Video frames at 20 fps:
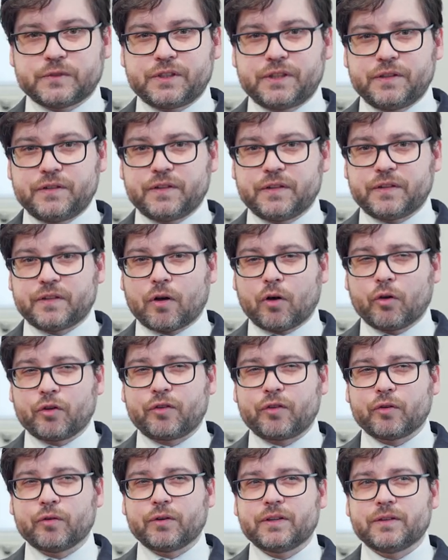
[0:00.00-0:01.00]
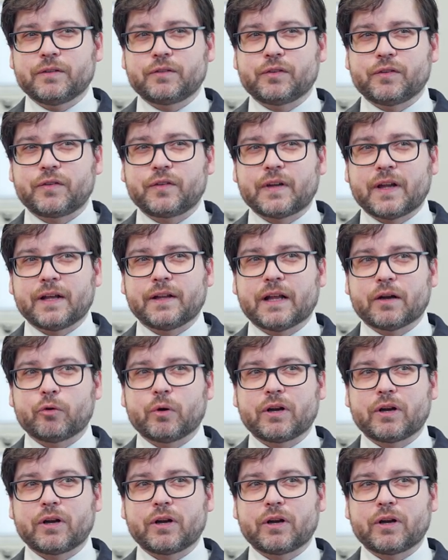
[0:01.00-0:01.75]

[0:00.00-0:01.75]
This is also to say that